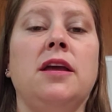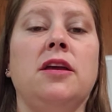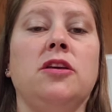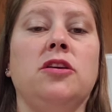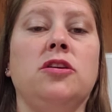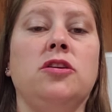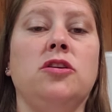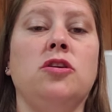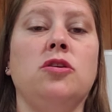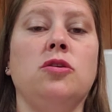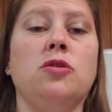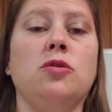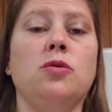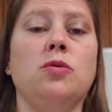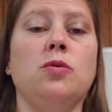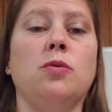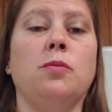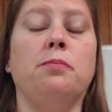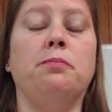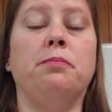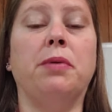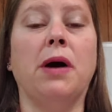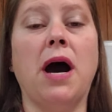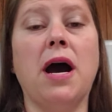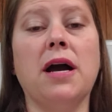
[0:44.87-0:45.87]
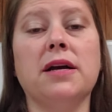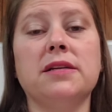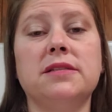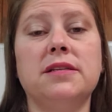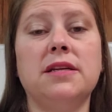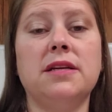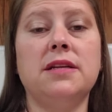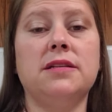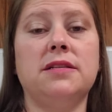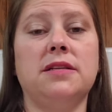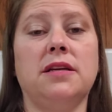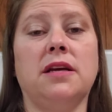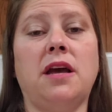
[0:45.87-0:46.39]
you box
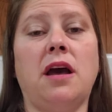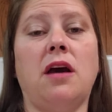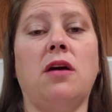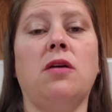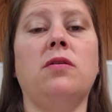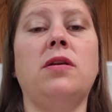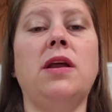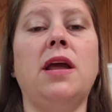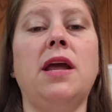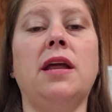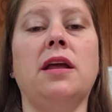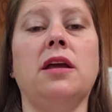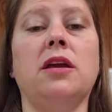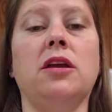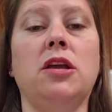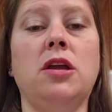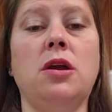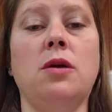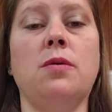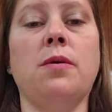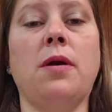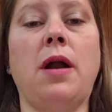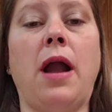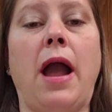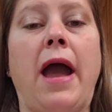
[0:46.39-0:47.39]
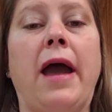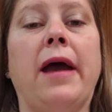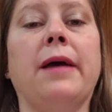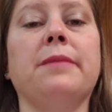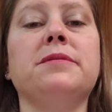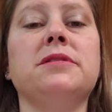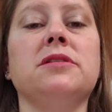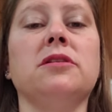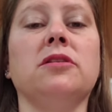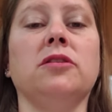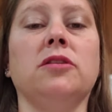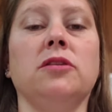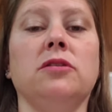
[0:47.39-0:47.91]
it to code it, you are
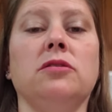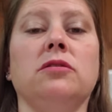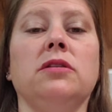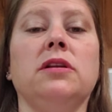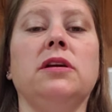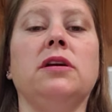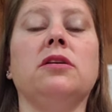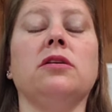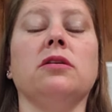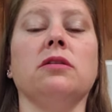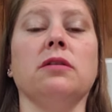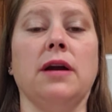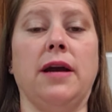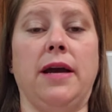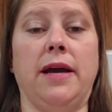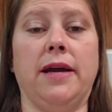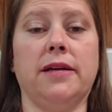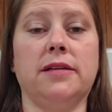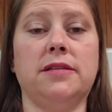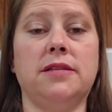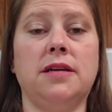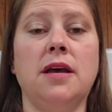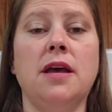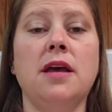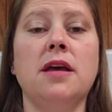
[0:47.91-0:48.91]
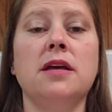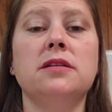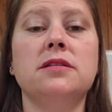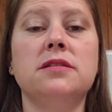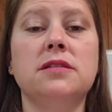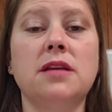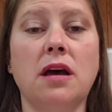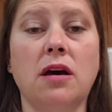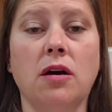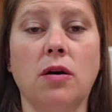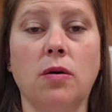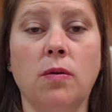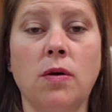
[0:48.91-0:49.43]
absolutely correct.
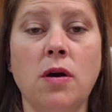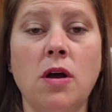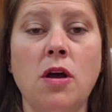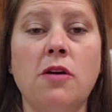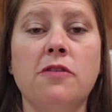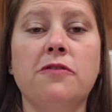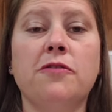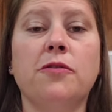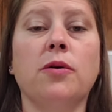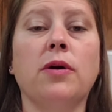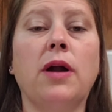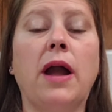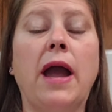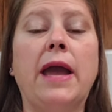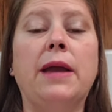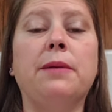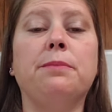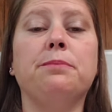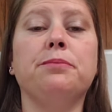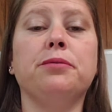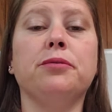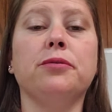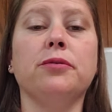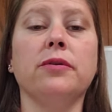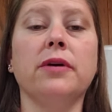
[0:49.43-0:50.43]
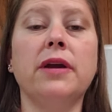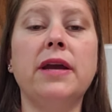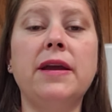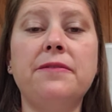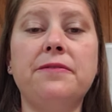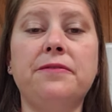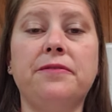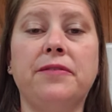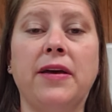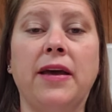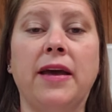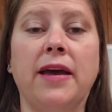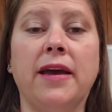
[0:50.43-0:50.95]
So for a
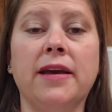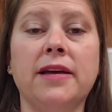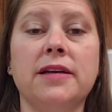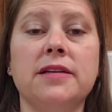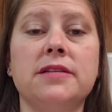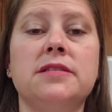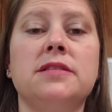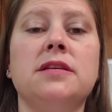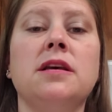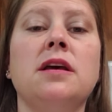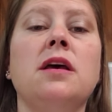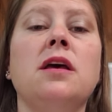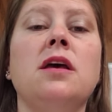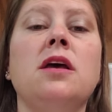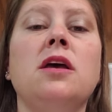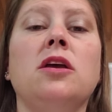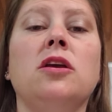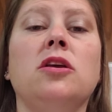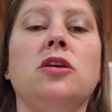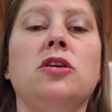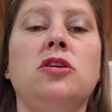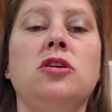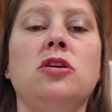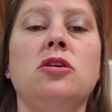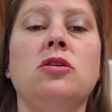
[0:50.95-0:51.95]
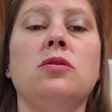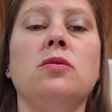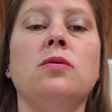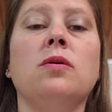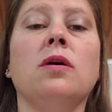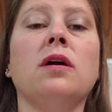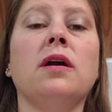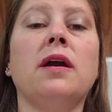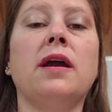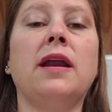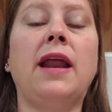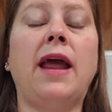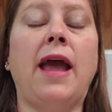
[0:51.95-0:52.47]
prefix, you
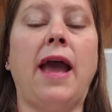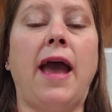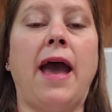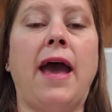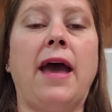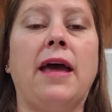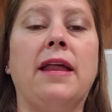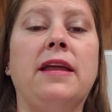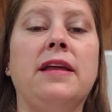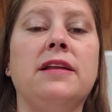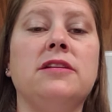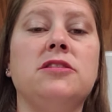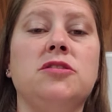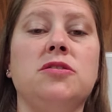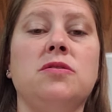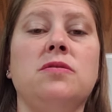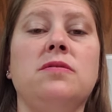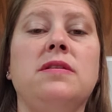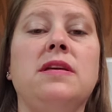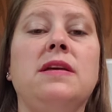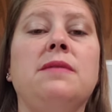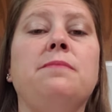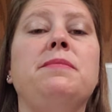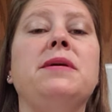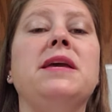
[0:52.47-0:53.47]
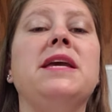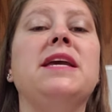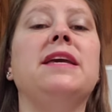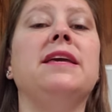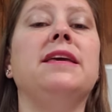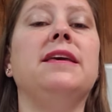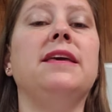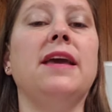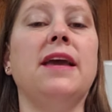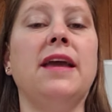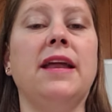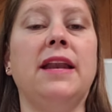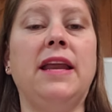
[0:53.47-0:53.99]
are going to add it to the
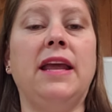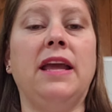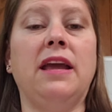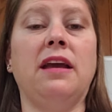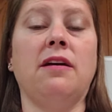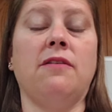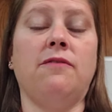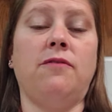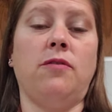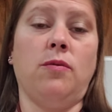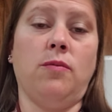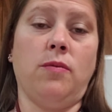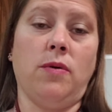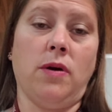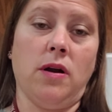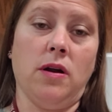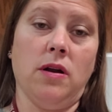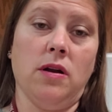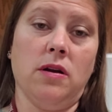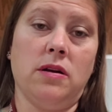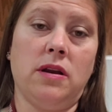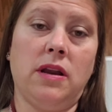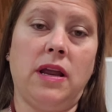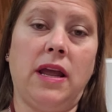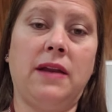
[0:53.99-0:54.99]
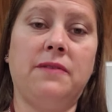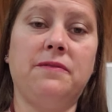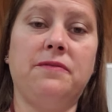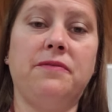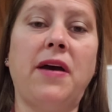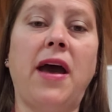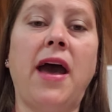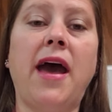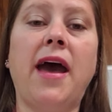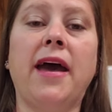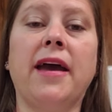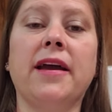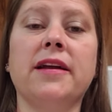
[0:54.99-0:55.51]
beginning of a word. In
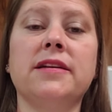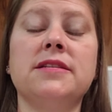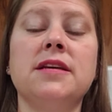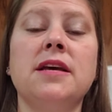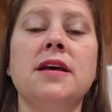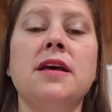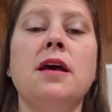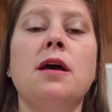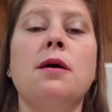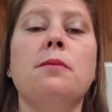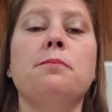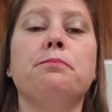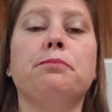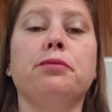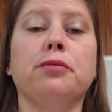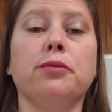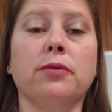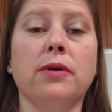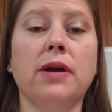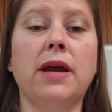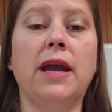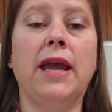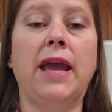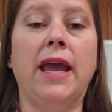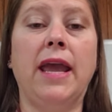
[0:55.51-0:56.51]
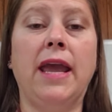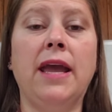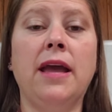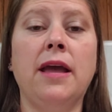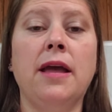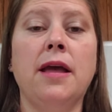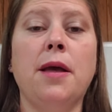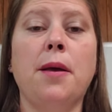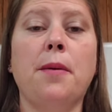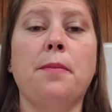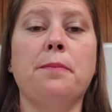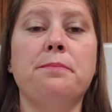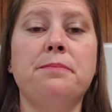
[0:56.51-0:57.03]
fact, pre
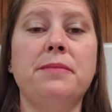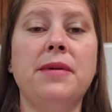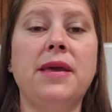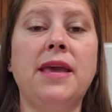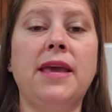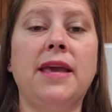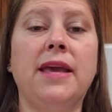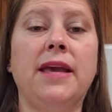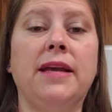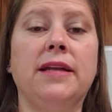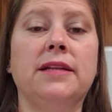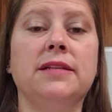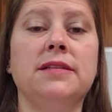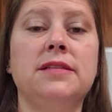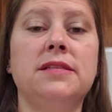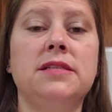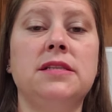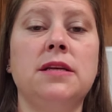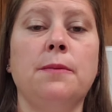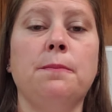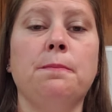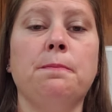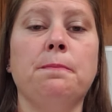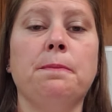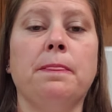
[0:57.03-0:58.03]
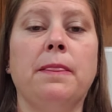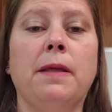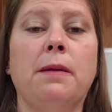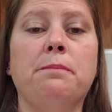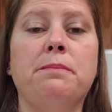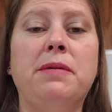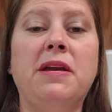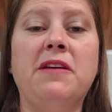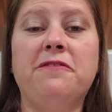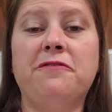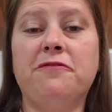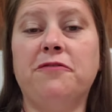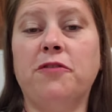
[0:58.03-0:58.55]
means
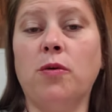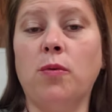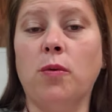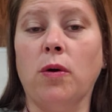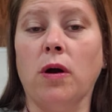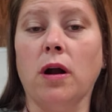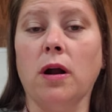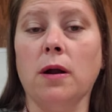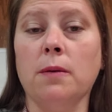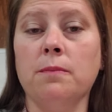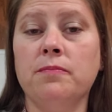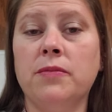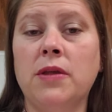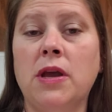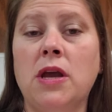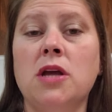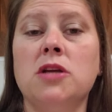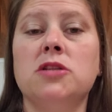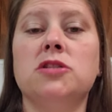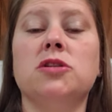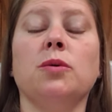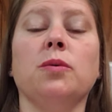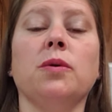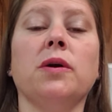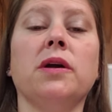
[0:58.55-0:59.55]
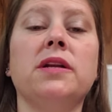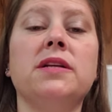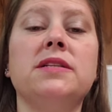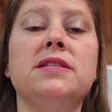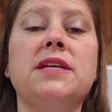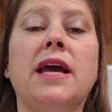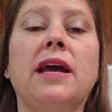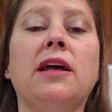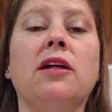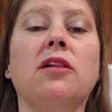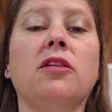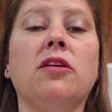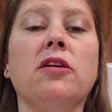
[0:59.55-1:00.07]
before. So we're going to
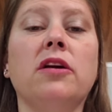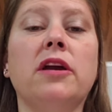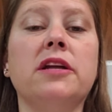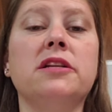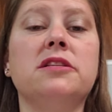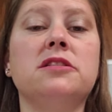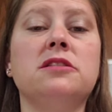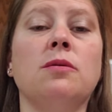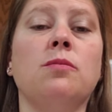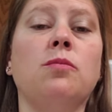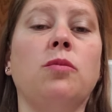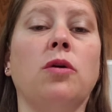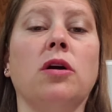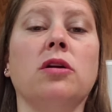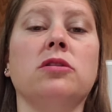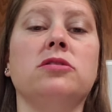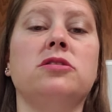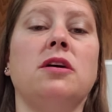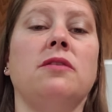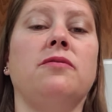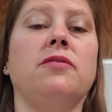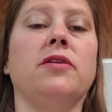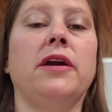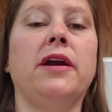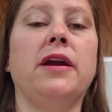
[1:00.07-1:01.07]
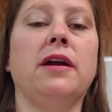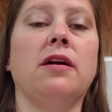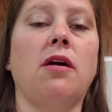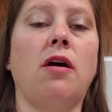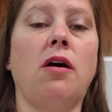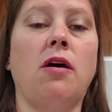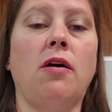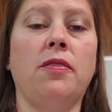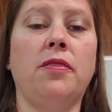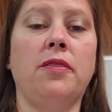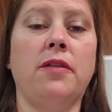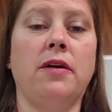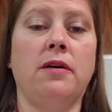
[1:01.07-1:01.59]
take a look at some words over here
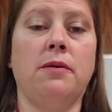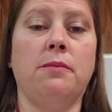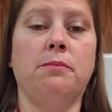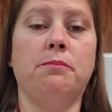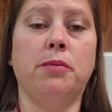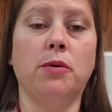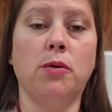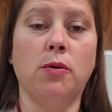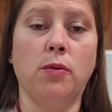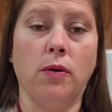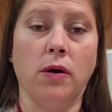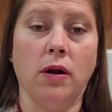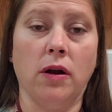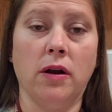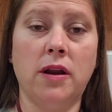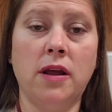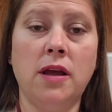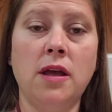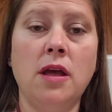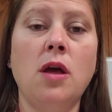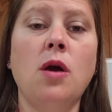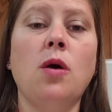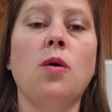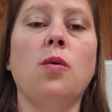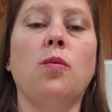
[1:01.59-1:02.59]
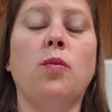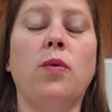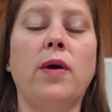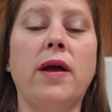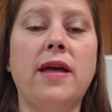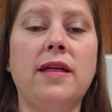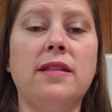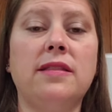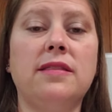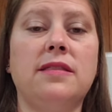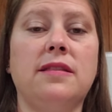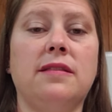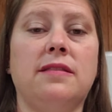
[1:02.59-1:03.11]
on the board
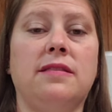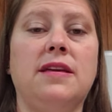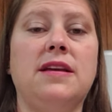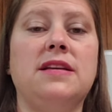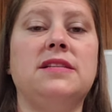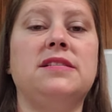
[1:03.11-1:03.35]
with the